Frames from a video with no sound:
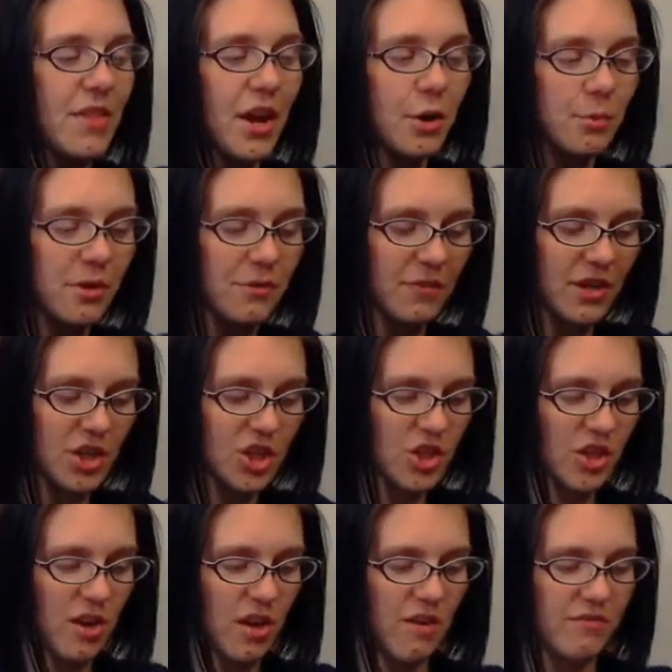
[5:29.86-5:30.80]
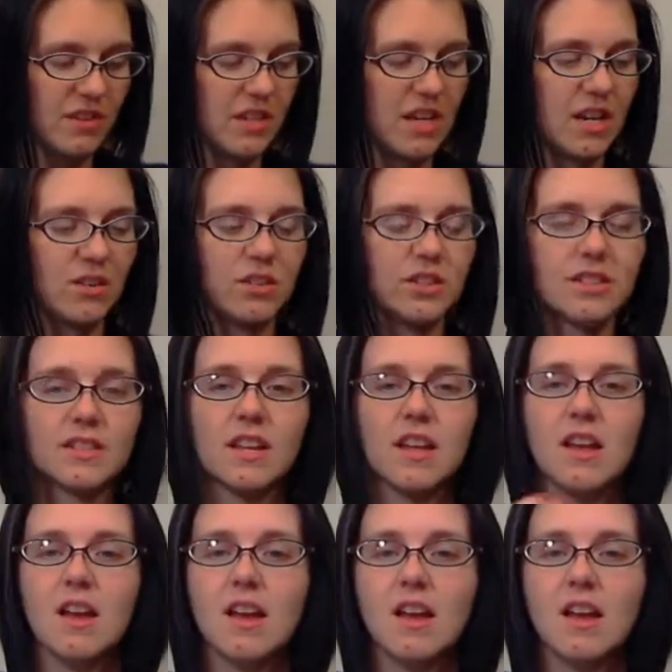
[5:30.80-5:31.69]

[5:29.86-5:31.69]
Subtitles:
that'll be finishing off the needles.